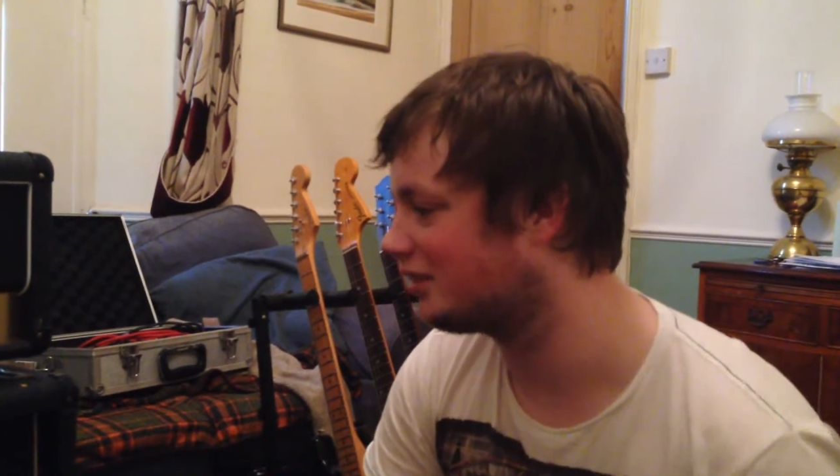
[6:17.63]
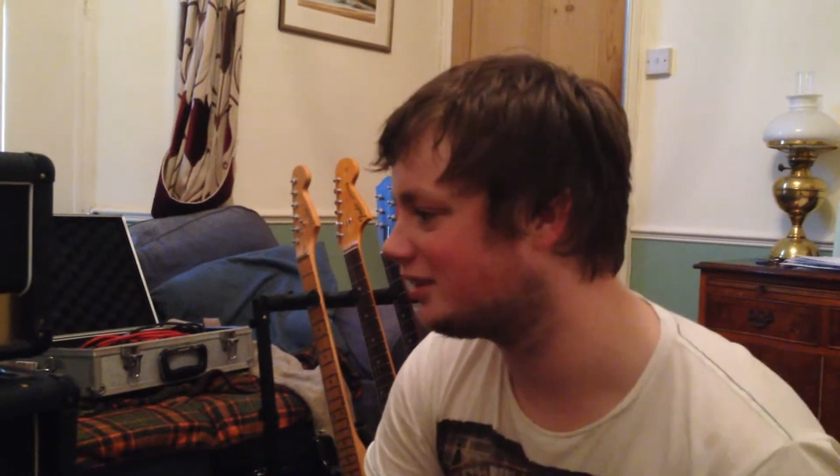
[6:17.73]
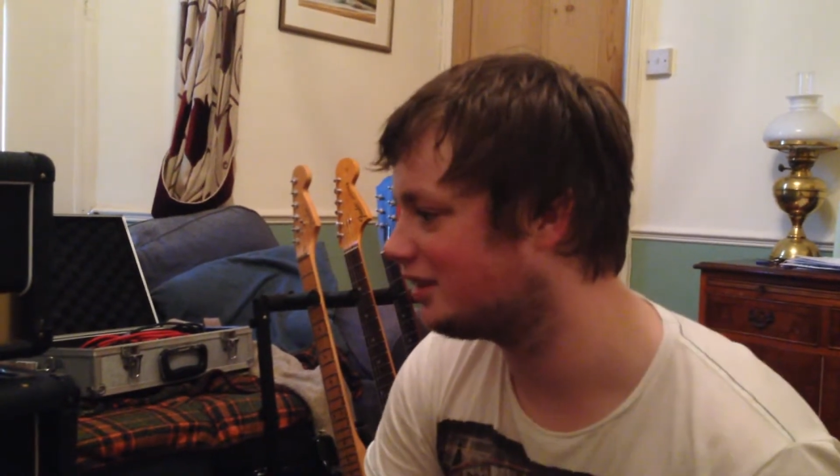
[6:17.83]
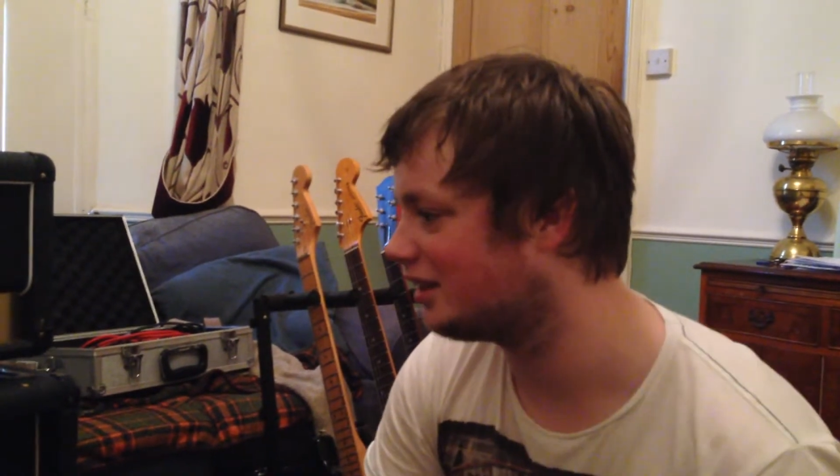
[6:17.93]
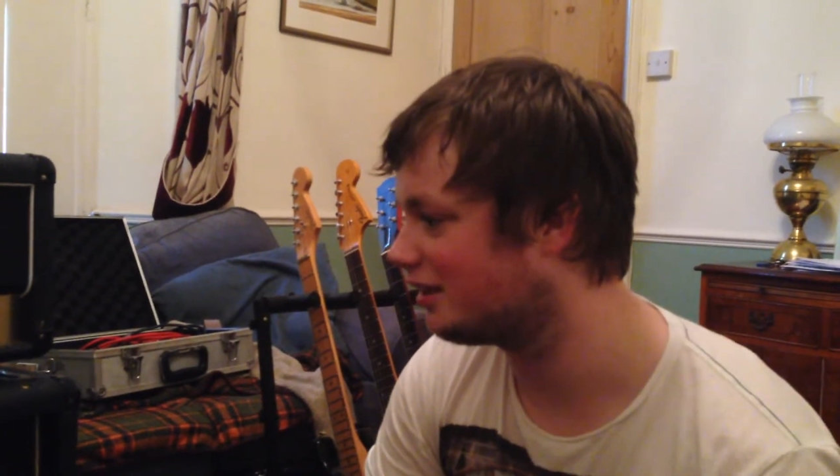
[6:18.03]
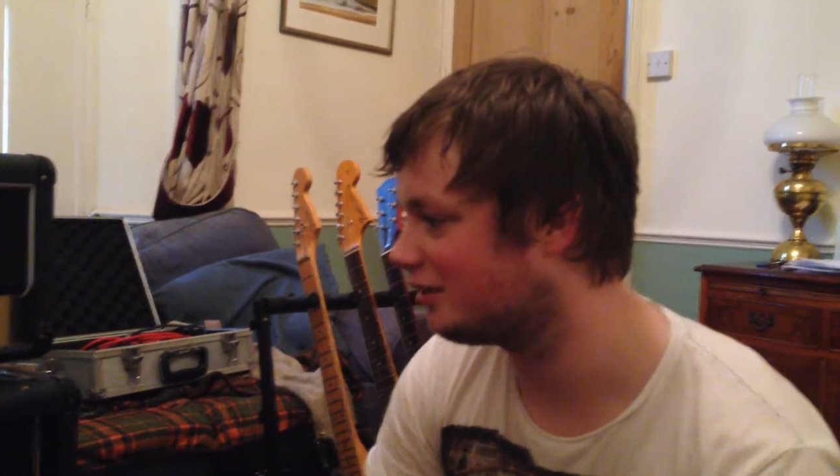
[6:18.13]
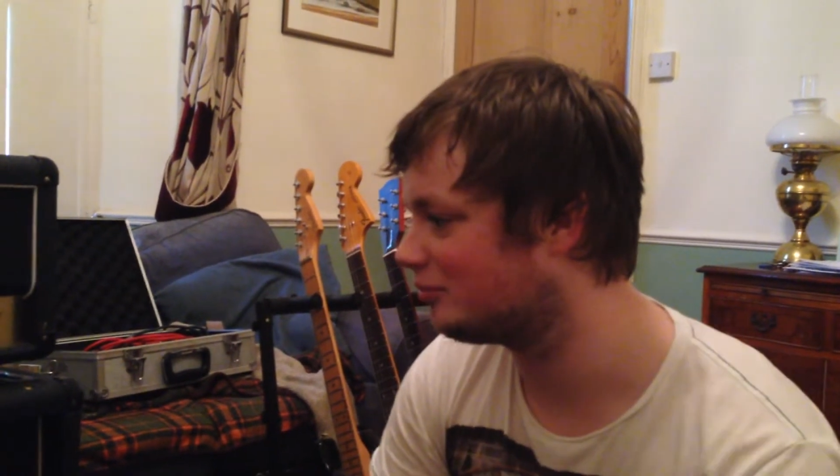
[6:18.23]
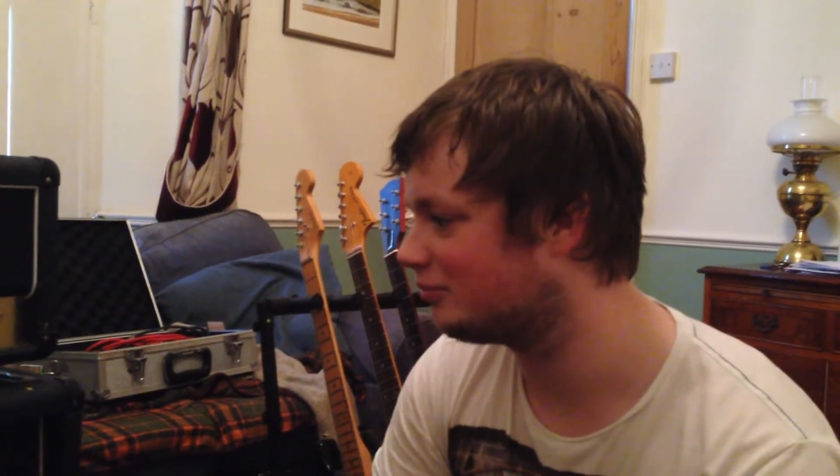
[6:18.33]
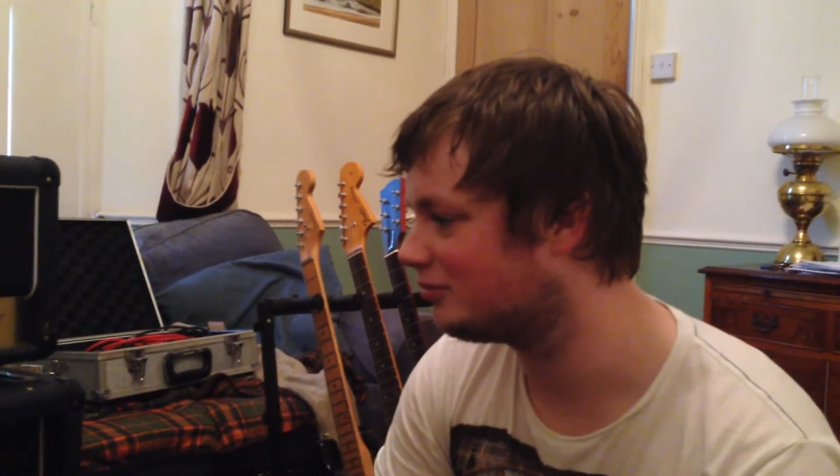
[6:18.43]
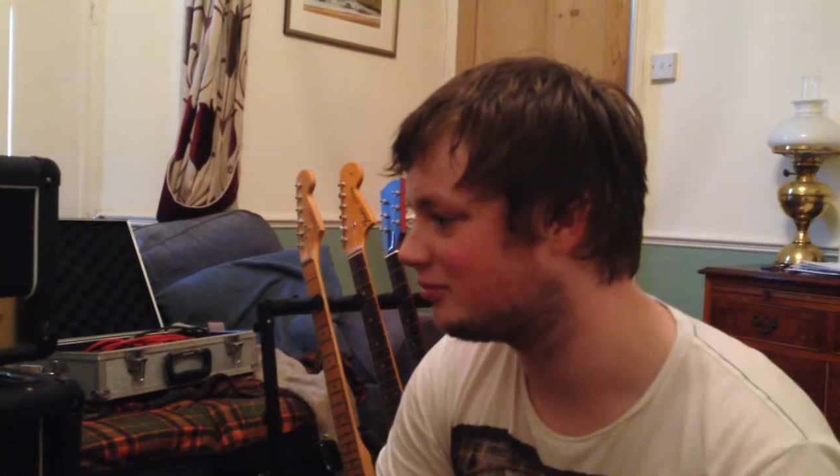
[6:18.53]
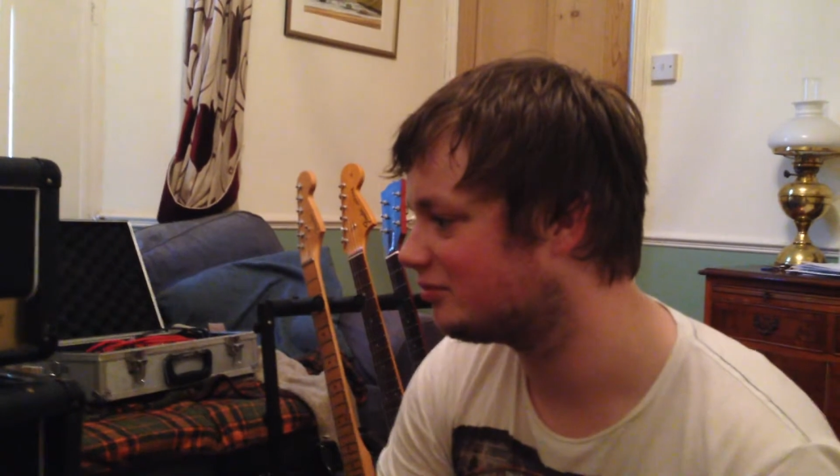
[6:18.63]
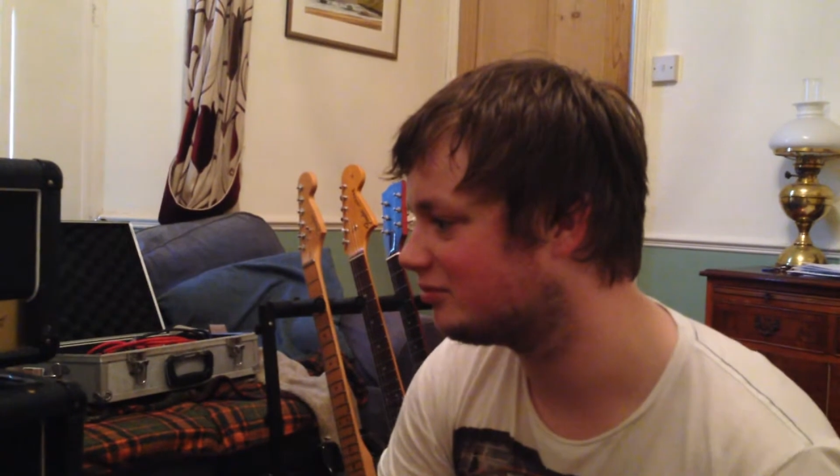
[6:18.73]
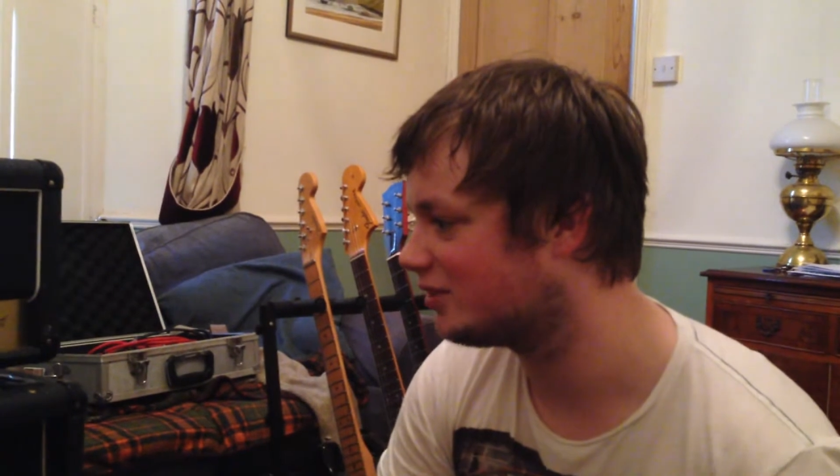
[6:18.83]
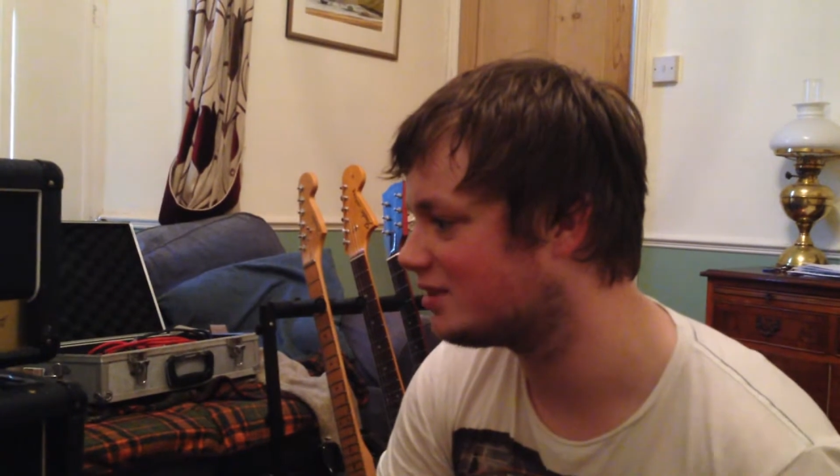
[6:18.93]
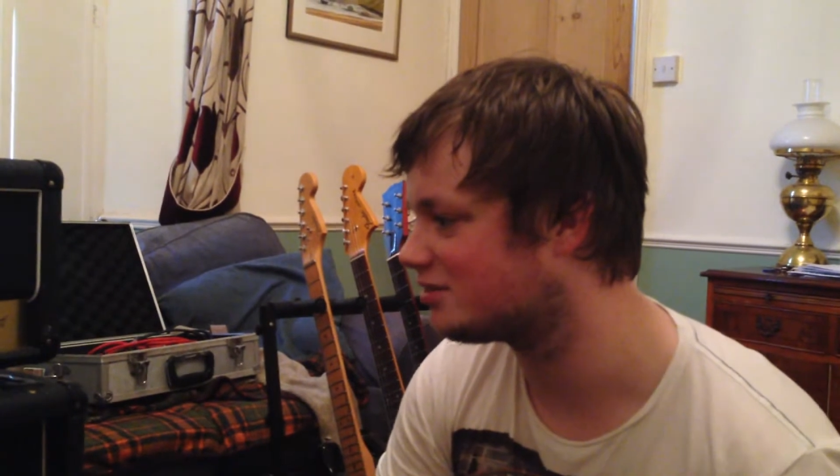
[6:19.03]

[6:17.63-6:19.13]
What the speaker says: in the